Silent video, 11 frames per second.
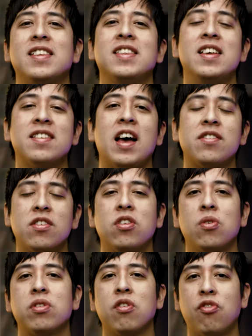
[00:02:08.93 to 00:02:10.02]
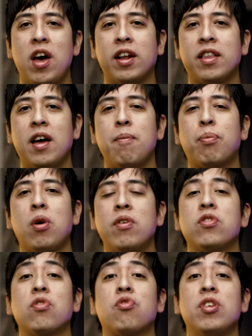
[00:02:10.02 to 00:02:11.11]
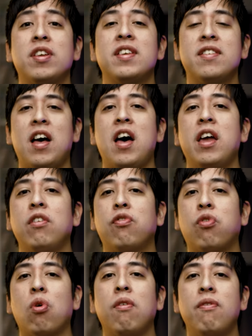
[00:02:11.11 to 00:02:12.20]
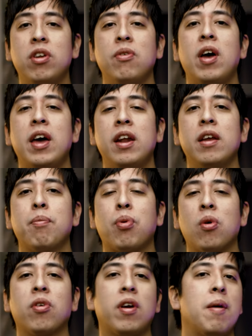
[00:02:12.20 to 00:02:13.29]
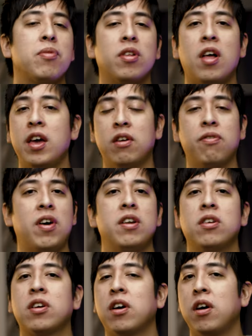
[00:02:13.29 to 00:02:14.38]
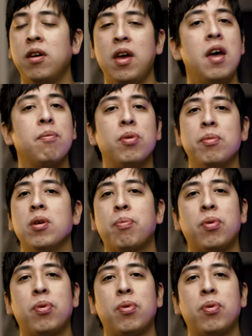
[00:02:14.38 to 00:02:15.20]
This has to do with the fact that ProRes was really designed for video editing programs like Final Cut and Premiere